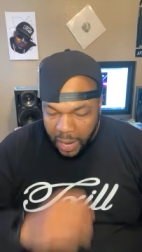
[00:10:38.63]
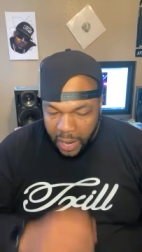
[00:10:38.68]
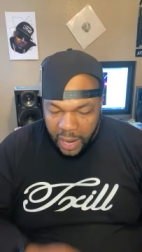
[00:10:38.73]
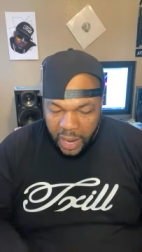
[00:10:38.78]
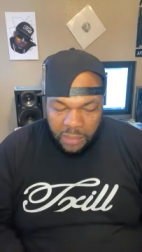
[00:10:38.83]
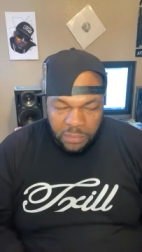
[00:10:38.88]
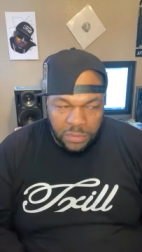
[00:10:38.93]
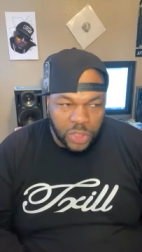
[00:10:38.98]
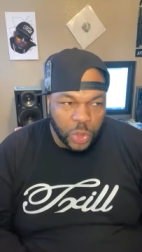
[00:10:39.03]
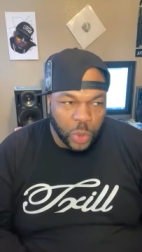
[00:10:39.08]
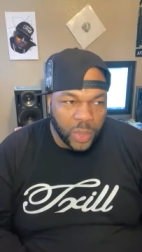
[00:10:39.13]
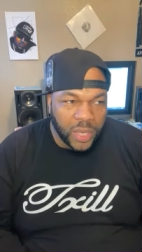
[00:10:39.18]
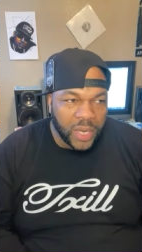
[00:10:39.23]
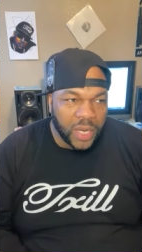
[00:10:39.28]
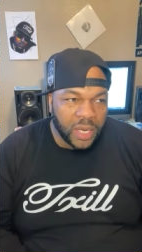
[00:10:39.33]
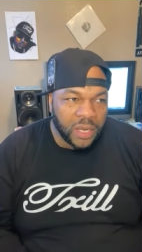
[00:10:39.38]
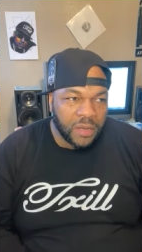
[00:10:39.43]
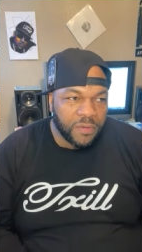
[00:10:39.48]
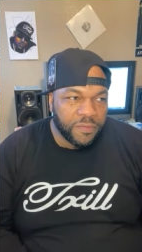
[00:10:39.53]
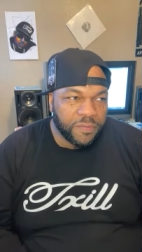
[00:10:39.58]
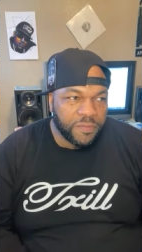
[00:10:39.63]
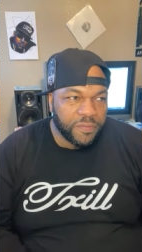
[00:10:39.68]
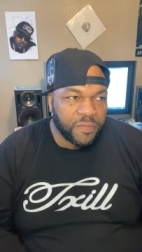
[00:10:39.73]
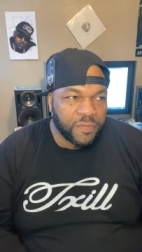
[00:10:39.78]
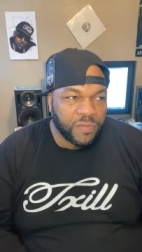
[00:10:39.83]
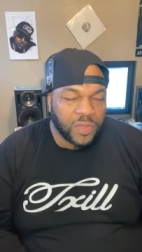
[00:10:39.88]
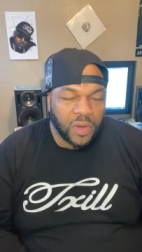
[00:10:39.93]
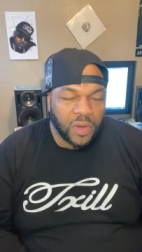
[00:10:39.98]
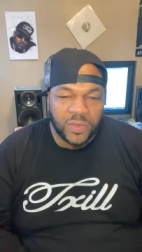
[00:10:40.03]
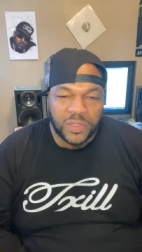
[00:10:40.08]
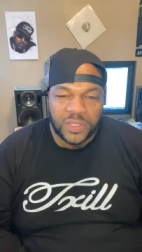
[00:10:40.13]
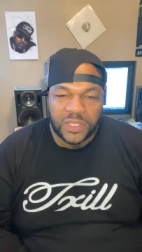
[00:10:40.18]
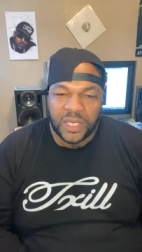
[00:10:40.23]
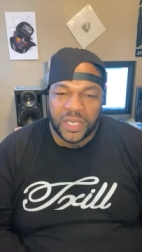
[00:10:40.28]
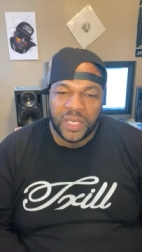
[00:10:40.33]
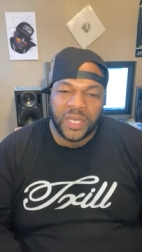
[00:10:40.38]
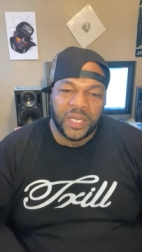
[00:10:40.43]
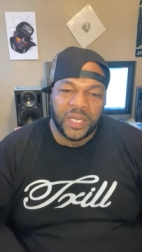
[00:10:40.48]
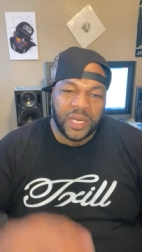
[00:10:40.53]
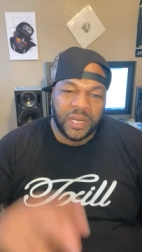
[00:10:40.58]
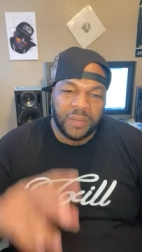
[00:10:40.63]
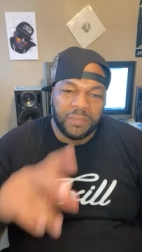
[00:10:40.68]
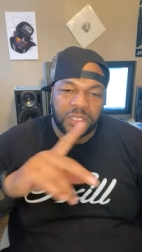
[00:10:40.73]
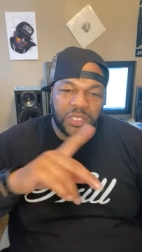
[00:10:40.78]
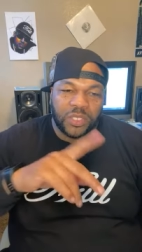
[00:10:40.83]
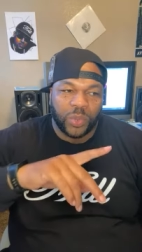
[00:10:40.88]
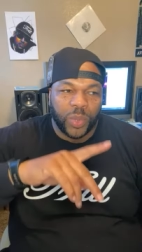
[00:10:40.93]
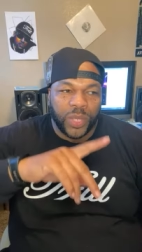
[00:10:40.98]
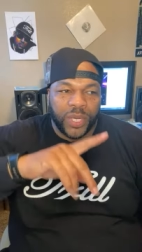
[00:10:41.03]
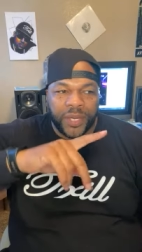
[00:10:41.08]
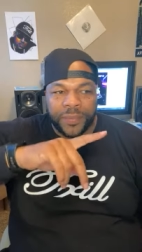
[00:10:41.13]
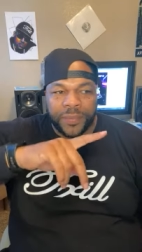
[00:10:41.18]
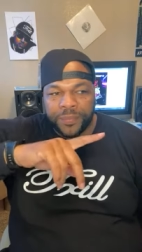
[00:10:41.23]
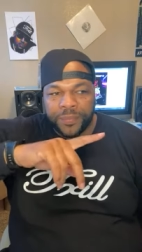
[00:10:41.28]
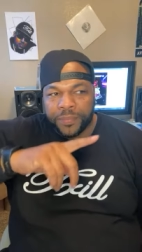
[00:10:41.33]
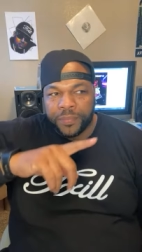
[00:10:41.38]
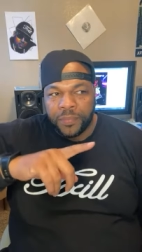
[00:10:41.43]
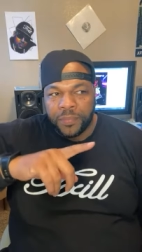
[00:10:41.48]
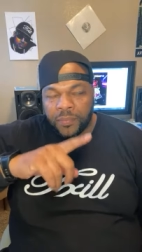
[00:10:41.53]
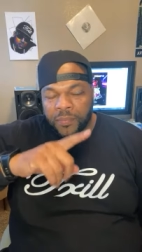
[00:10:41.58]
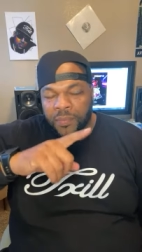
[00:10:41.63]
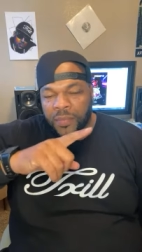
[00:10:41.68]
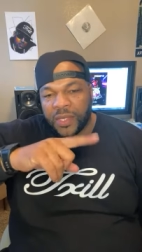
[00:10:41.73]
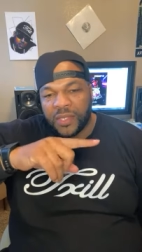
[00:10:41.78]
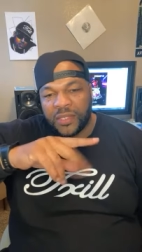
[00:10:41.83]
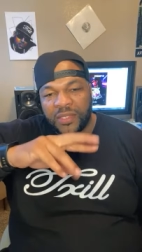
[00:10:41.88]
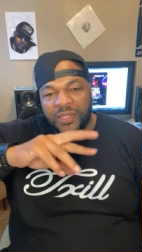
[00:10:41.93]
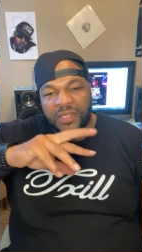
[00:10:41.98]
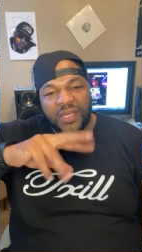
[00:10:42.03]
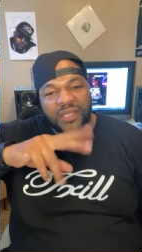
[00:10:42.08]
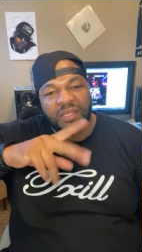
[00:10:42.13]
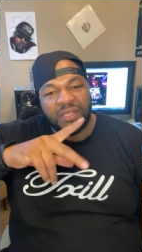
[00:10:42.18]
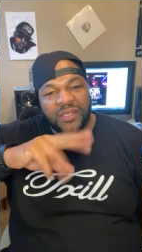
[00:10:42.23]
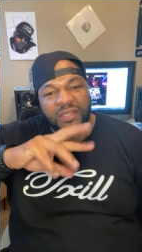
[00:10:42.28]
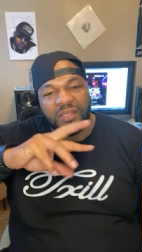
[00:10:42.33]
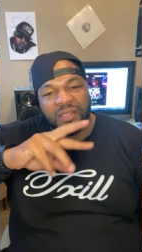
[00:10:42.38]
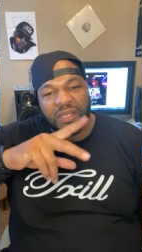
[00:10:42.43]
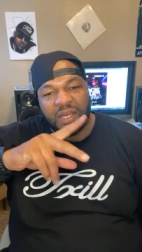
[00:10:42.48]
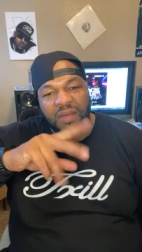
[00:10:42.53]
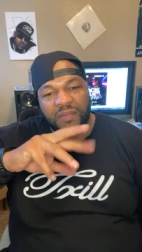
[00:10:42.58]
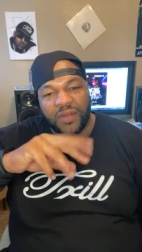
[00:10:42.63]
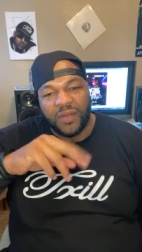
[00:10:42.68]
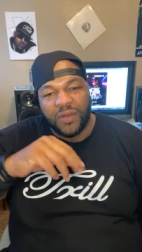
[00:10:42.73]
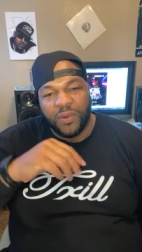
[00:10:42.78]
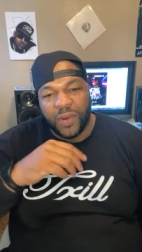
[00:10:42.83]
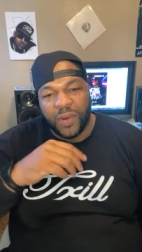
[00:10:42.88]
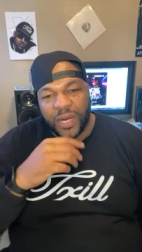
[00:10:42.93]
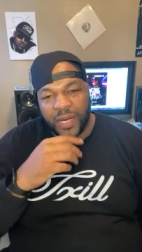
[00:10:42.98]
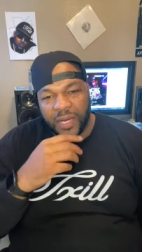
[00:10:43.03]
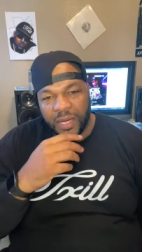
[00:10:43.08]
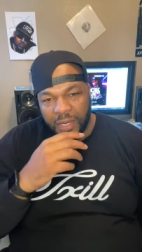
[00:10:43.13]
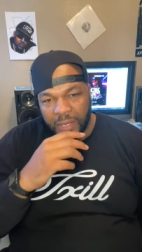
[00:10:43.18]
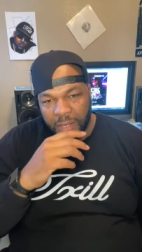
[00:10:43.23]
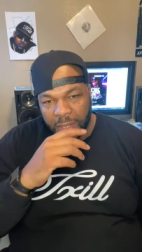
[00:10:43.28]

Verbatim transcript: I'm twelve, thirteen, in between sixth and seventh grade.